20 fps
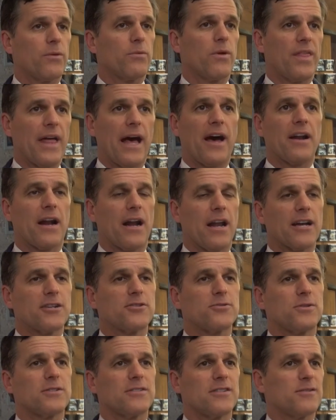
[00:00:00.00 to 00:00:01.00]
and without
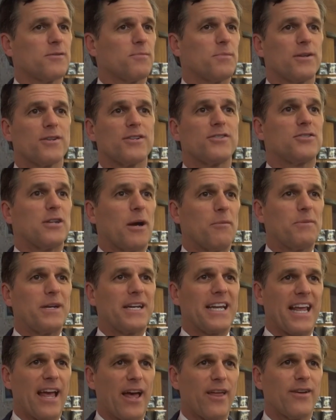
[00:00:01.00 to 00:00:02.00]
intellectual disabilities
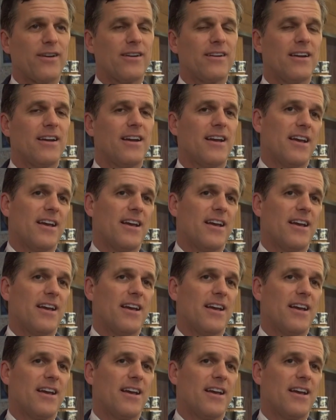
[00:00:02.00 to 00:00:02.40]
jumping together.